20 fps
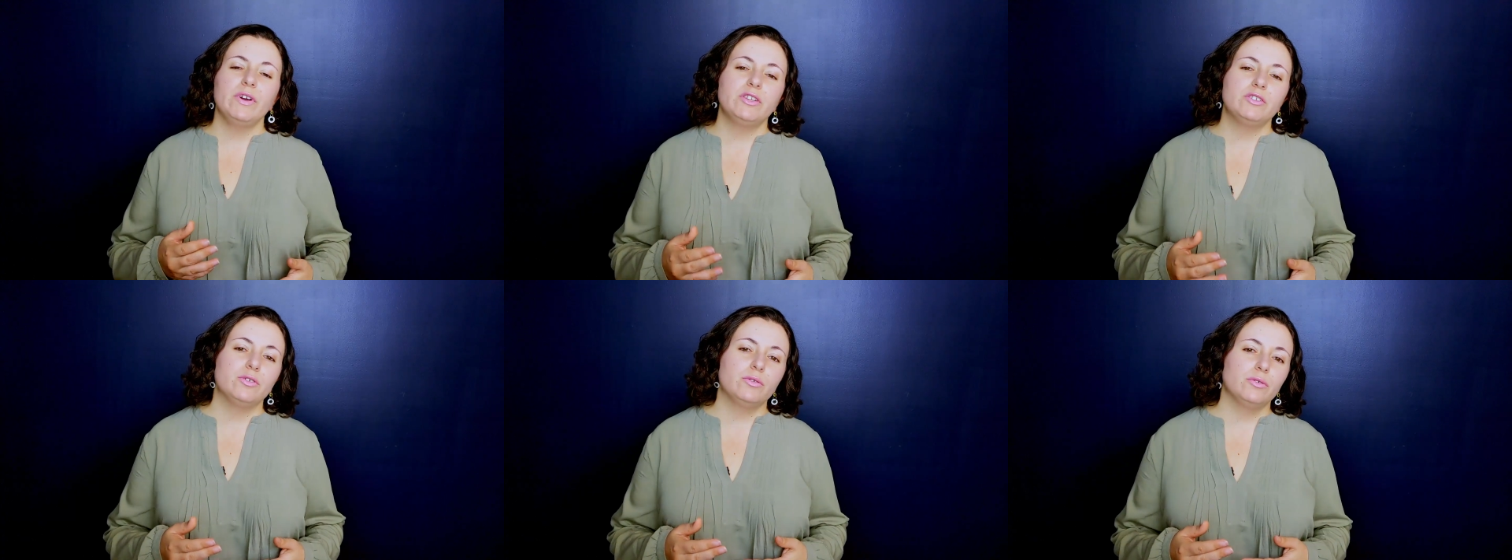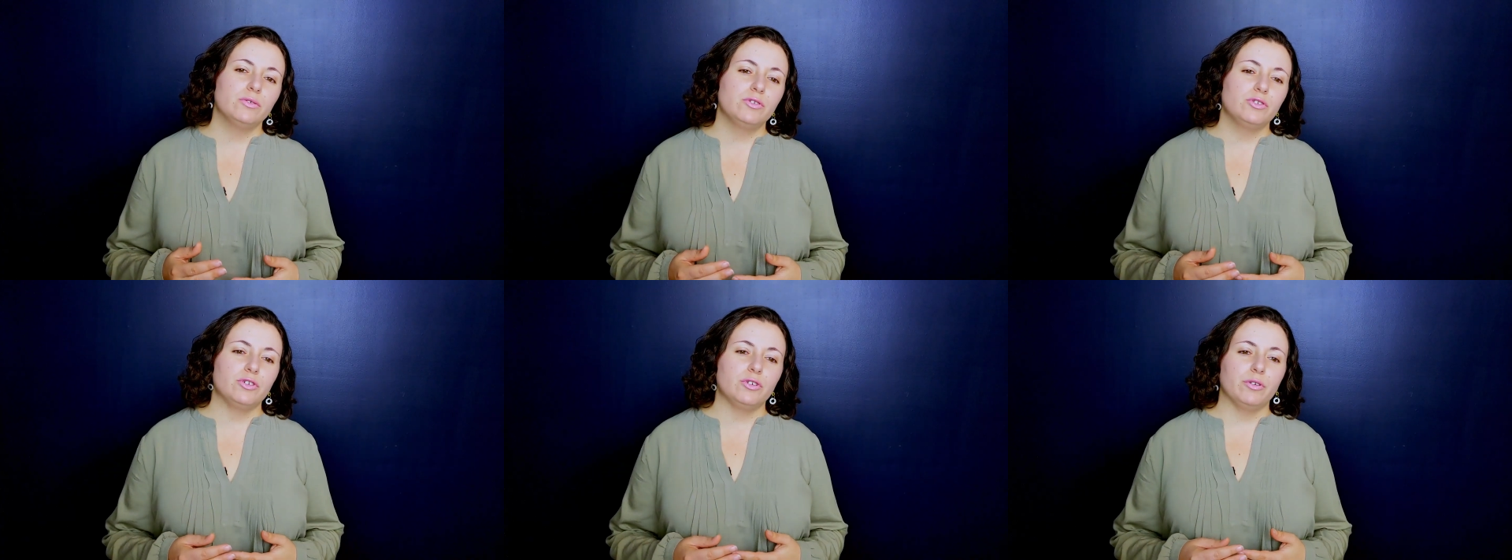
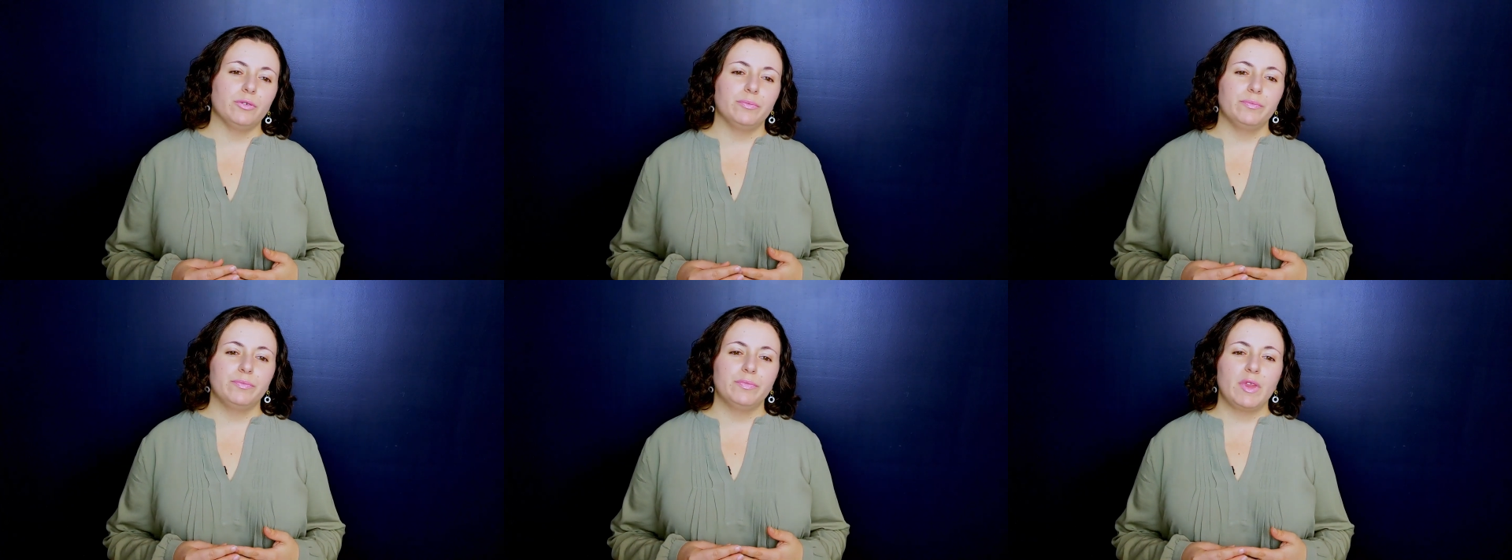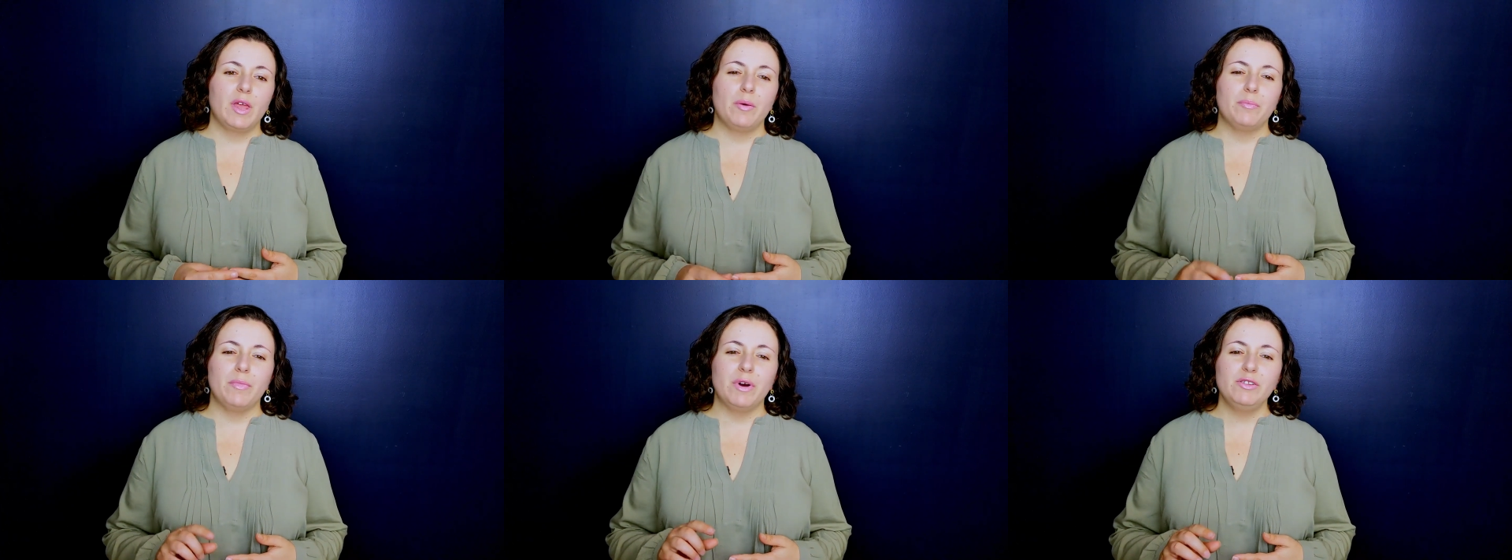told you
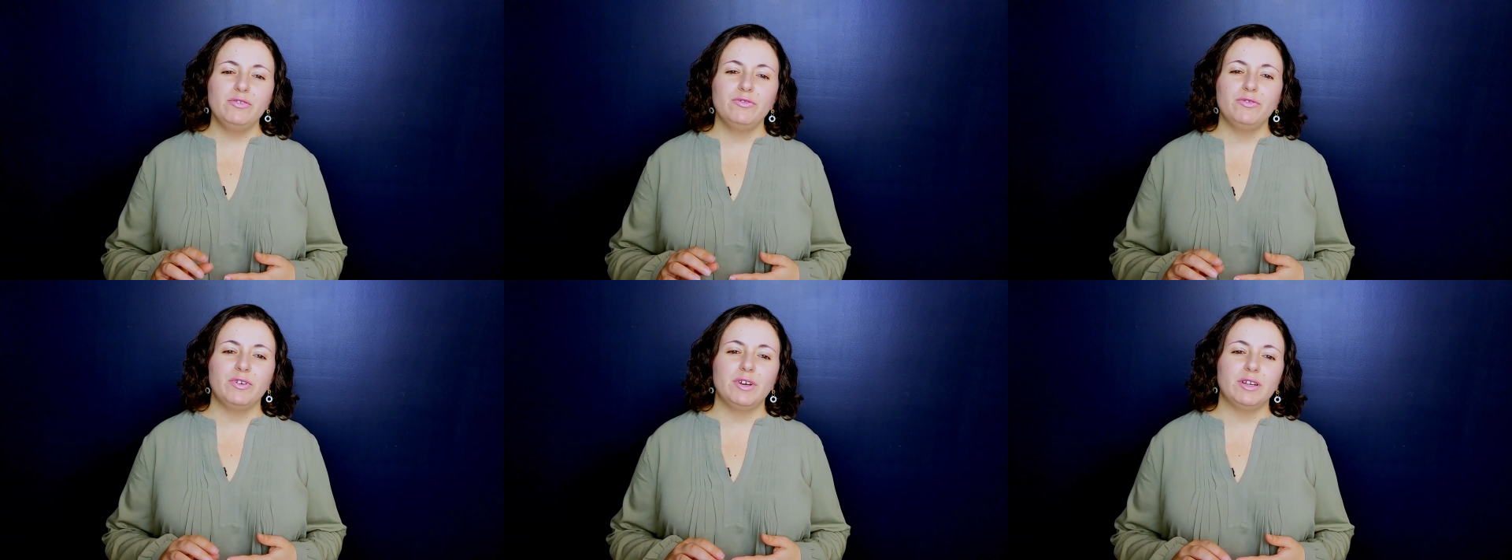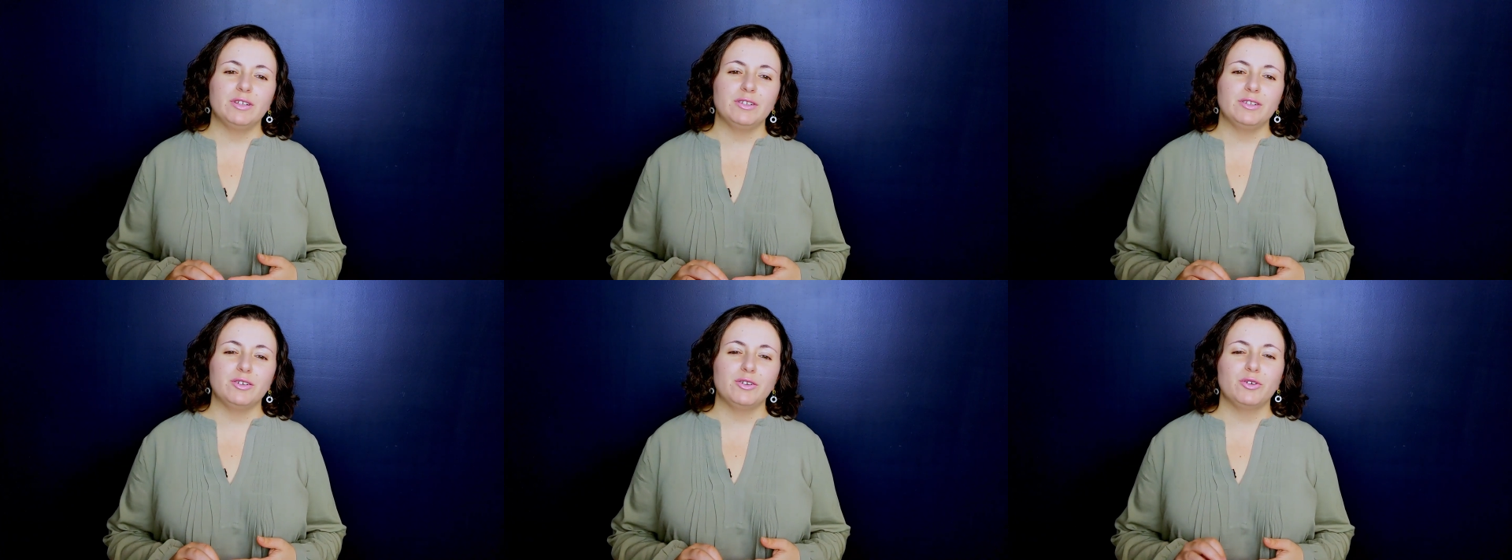month
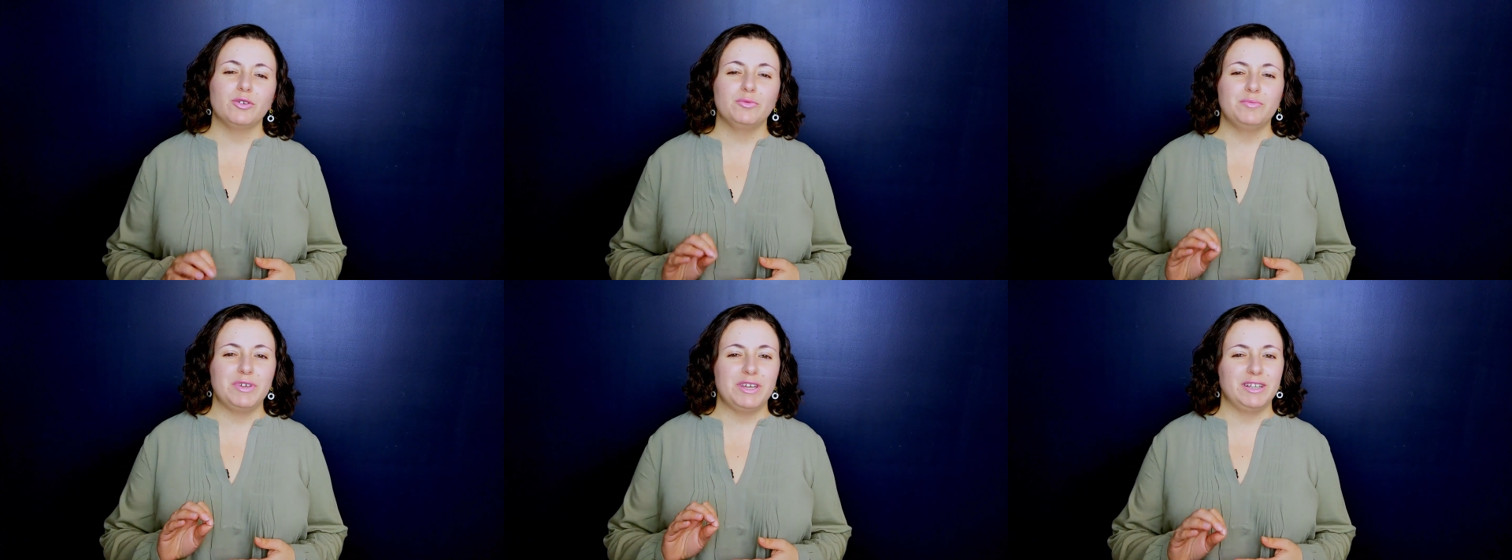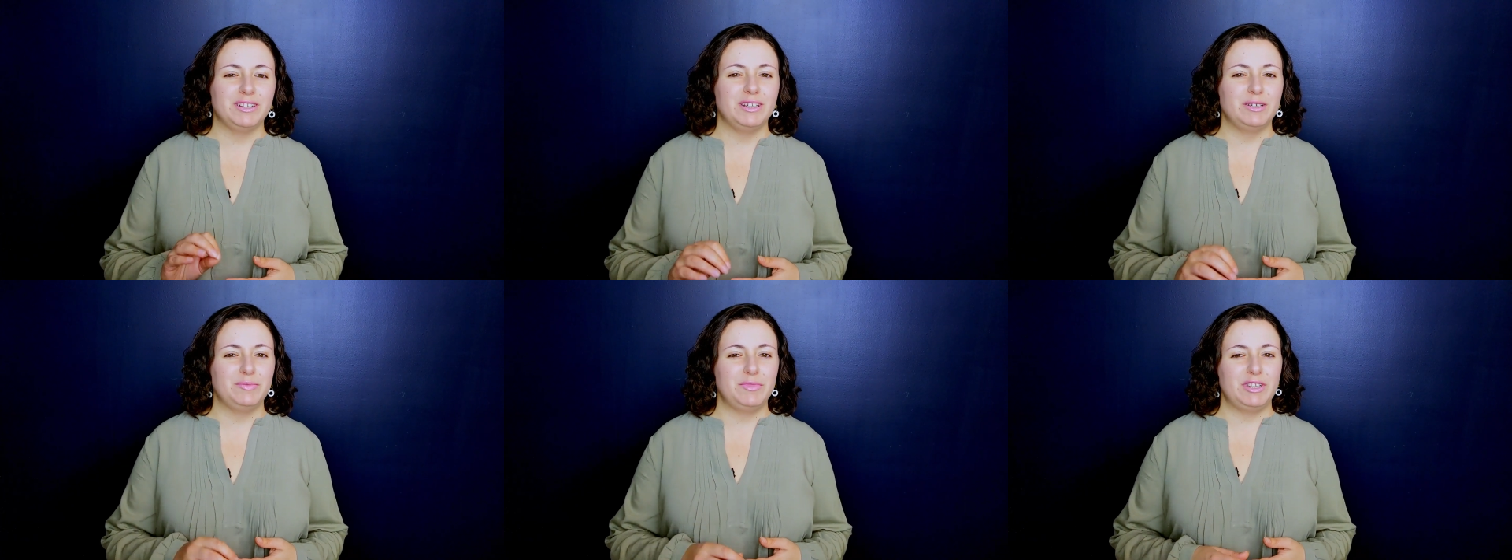end could be
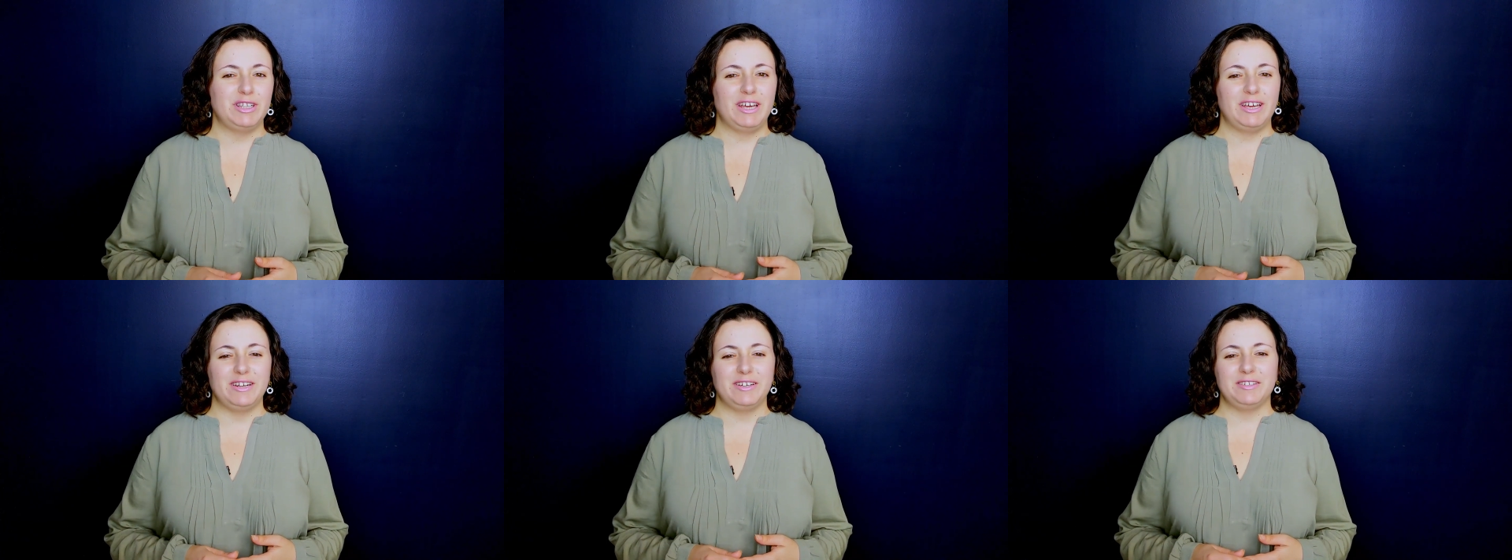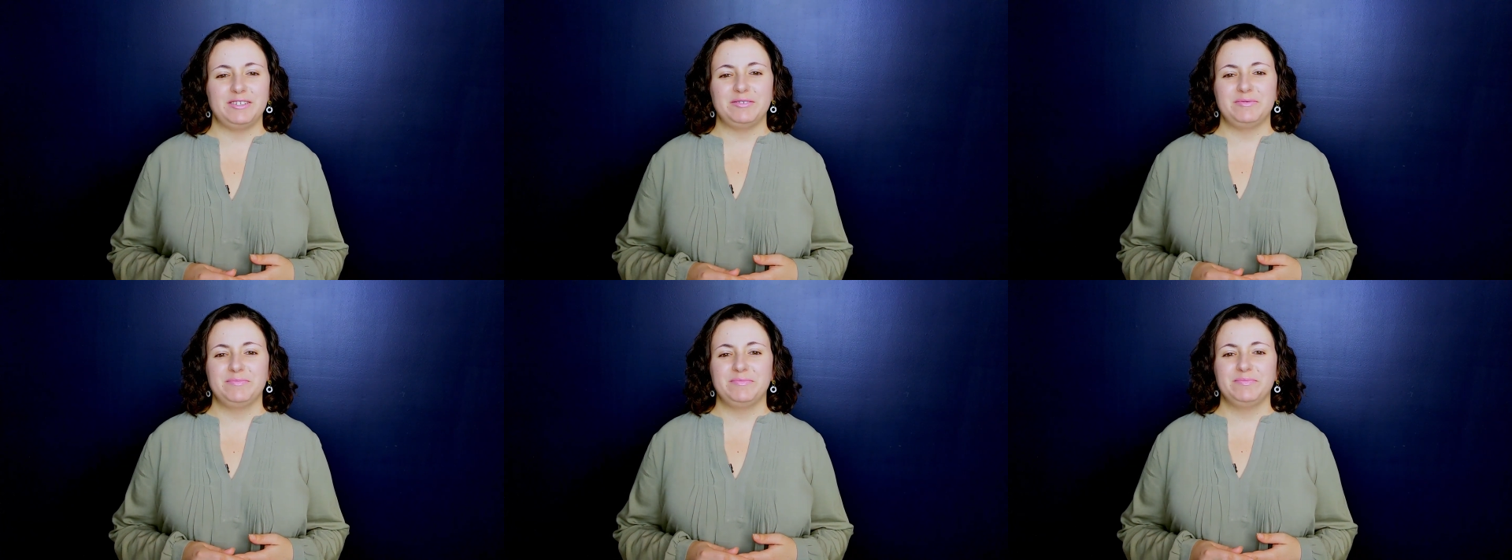eliminated,